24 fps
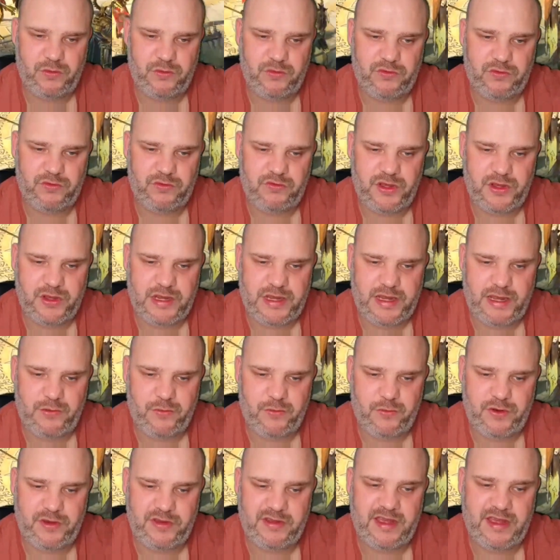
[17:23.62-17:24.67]
for her
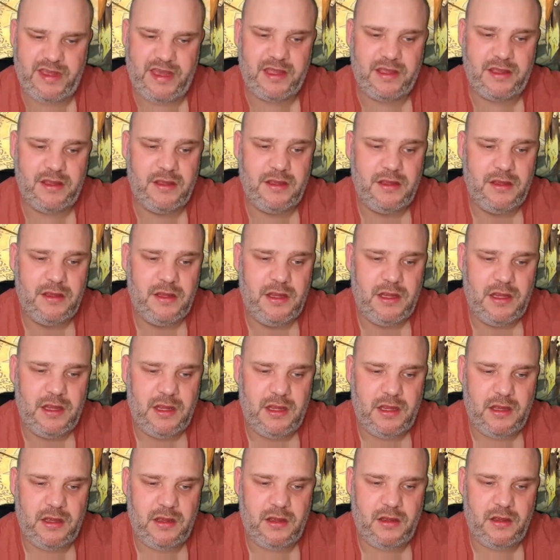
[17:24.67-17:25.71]
counter attack,
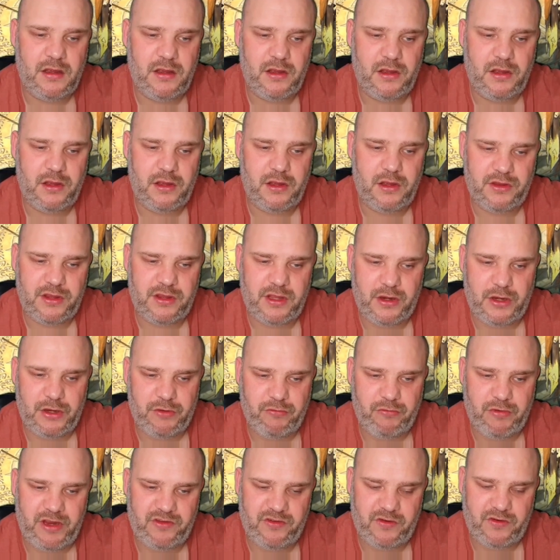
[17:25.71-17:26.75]
the only
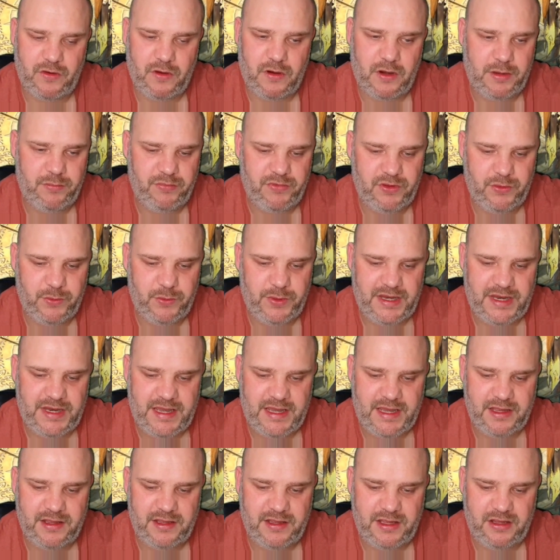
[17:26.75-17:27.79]
reason I'm doing
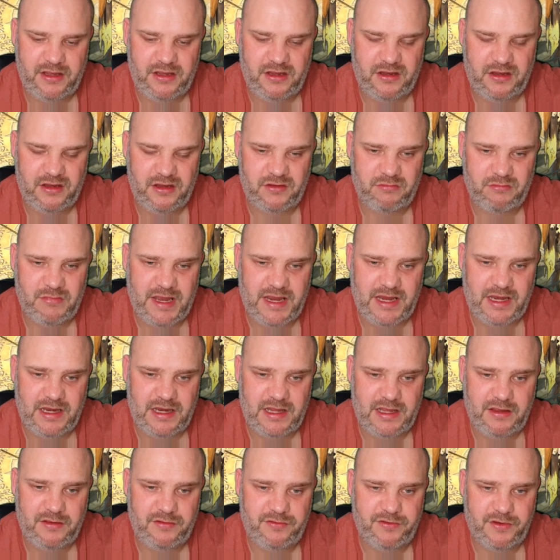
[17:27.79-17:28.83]
that is
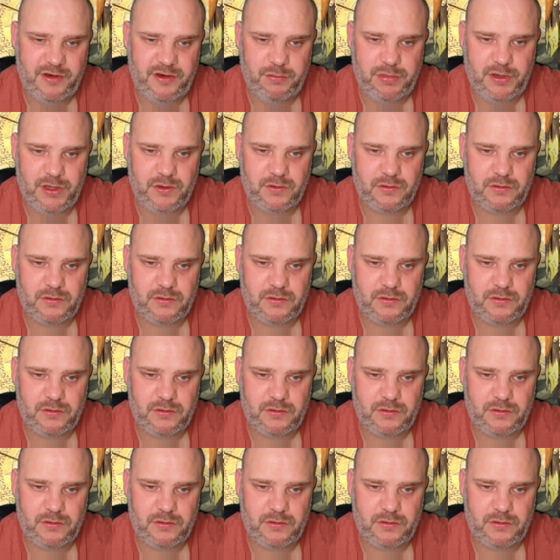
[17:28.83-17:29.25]
mainly for the block